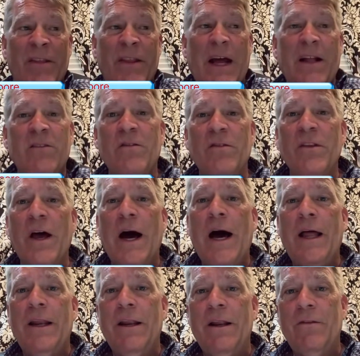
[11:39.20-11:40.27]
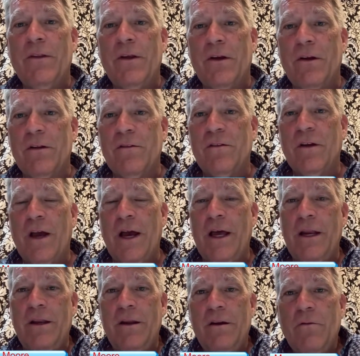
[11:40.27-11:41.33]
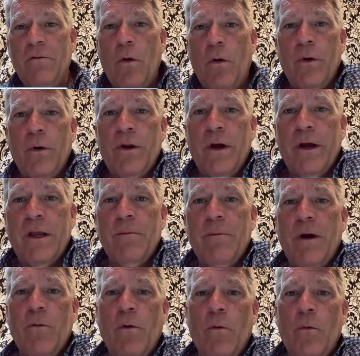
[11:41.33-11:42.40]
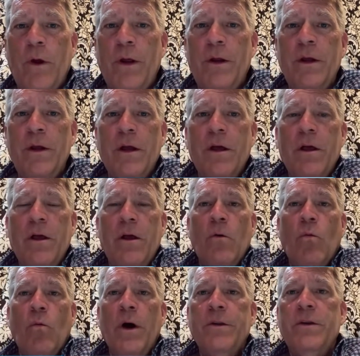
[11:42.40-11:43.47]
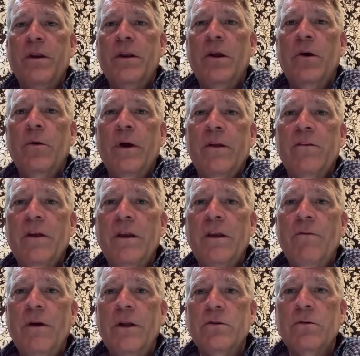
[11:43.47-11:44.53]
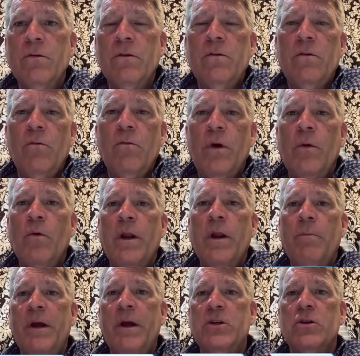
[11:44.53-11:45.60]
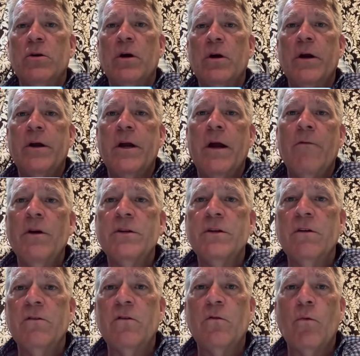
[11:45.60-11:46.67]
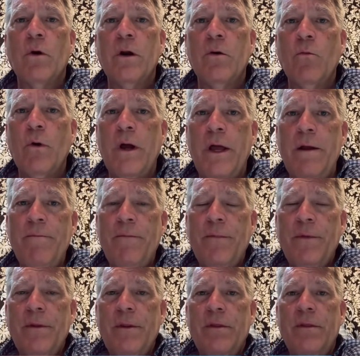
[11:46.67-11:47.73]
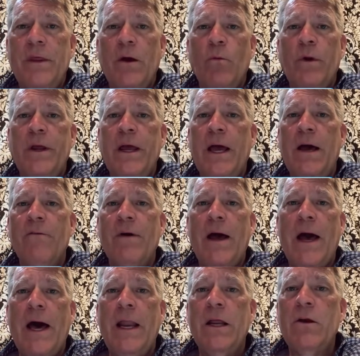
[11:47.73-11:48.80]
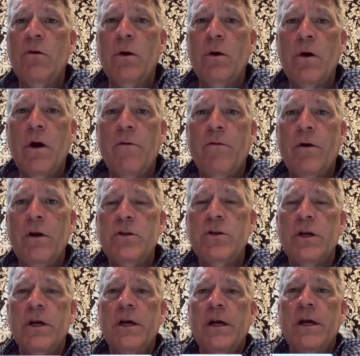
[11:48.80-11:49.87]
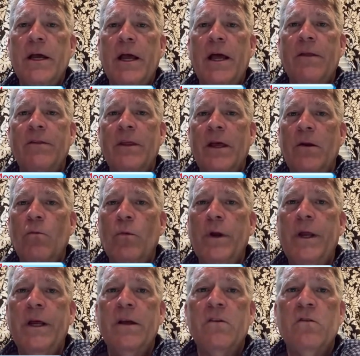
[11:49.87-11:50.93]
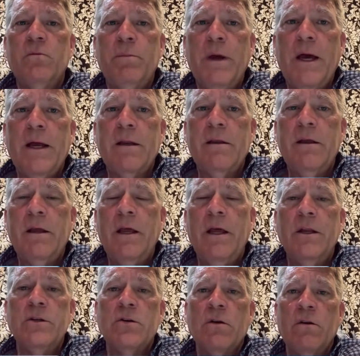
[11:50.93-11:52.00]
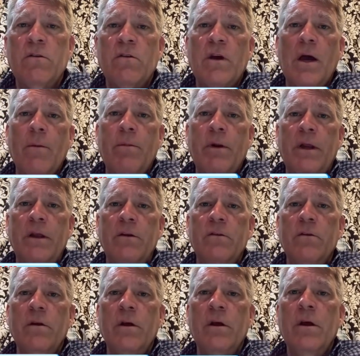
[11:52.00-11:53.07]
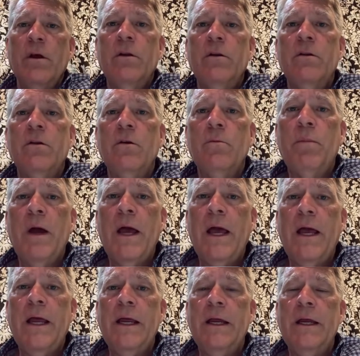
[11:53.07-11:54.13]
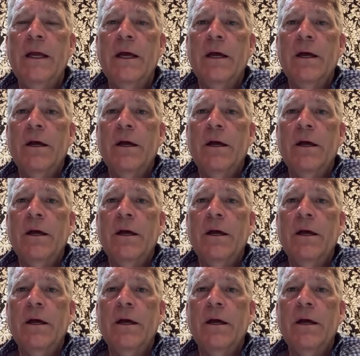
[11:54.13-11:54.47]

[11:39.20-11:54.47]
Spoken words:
that's not the good side of what we're talking about. What we want to do as individuals, we want to make sure our coverage is squared away, that we have adequate coverage, and then we expect insurance companies to pay